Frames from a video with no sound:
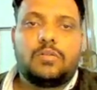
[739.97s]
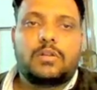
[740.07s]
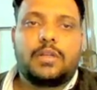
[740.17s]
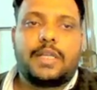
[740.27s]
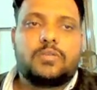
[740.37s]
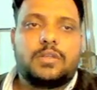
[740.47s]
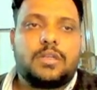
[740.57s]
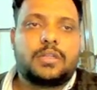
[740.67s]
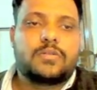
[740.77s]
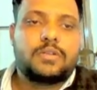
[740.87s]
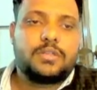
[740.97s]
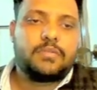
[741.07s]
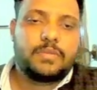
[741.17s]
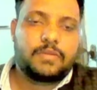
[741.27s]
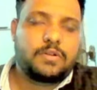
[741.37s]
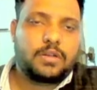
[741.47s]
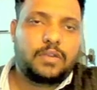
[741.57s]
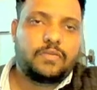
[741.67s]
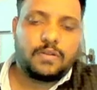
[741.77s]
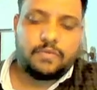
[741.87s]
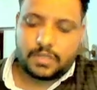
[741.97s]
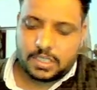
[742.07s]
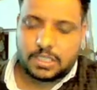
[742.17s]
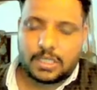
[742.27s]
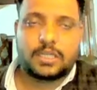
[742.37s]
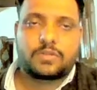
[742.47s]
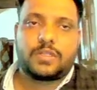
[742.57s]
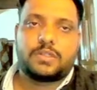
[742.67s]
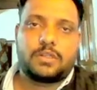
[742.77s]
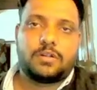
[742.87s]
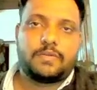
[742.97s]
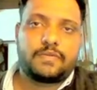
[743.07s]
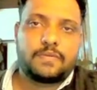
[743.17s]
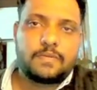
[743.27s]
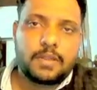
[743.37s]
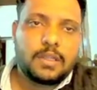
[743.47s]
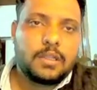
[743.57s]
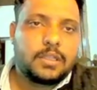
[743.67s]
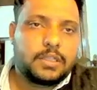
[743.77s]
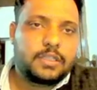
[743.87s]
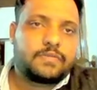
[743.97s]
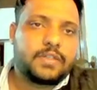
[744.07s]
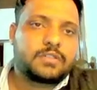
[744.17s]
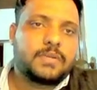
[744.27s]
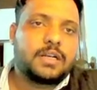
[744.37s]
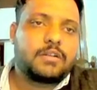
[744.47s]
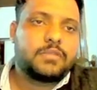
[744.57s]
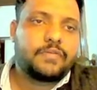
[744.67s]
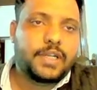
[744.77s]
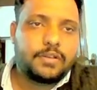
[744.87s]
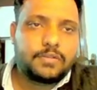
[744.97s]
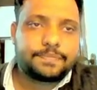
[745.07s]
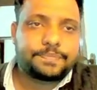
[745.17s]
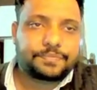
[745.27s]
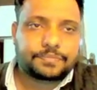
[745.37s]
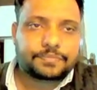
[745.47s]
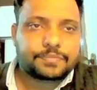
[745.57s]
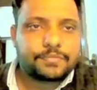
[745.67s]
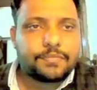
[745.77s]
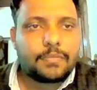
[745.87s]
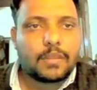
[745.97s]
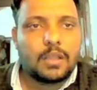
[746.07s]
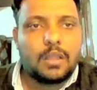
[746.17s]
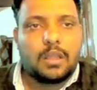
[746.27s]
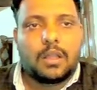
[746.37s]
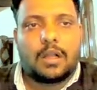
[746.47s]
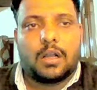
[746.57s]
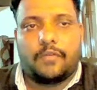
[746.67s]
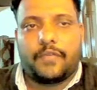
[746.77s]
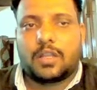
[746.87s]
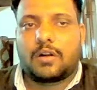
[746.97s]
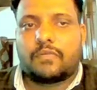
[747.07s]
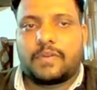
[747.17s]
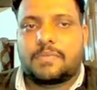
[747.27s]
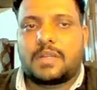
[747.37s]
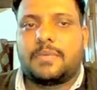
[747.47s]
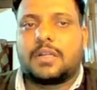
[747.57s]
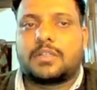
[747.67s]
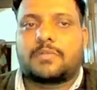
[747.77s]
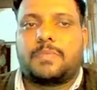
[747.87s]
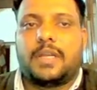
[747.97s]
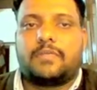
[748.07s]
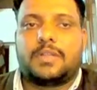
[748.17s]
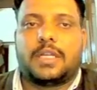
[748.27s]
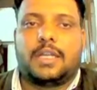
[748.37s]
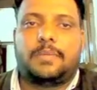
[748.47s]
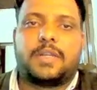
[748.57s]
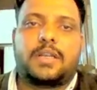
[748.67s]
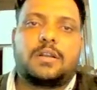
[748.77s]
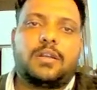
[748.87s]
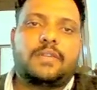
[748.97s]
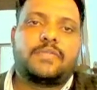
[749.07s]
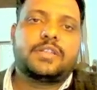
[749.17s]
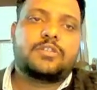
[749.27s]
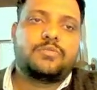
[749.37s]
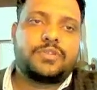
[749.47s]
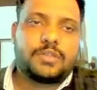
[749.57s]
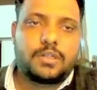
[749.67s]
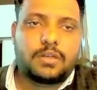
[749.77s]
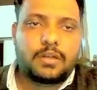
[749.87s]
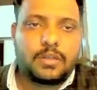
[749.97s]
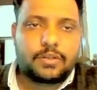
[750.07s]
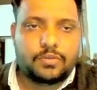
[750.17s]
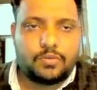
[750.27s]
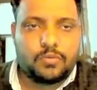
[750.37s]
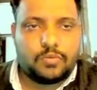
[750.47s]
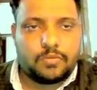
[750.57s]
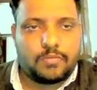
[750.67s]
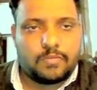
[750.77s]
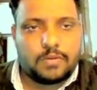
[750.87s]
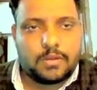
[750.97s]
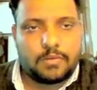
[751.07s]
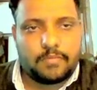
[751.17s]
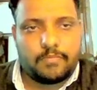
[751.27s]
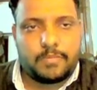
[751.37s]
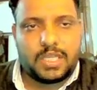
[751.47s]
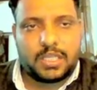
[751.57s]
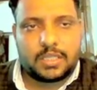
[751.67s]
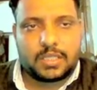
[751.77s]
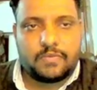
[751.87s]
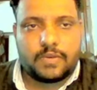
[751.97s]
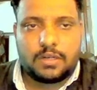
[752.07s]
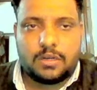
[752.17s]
next question is question number 41, which is the last question of this first part of the video. A wing of 50 meters span with elliptical lift distribution. So B is given.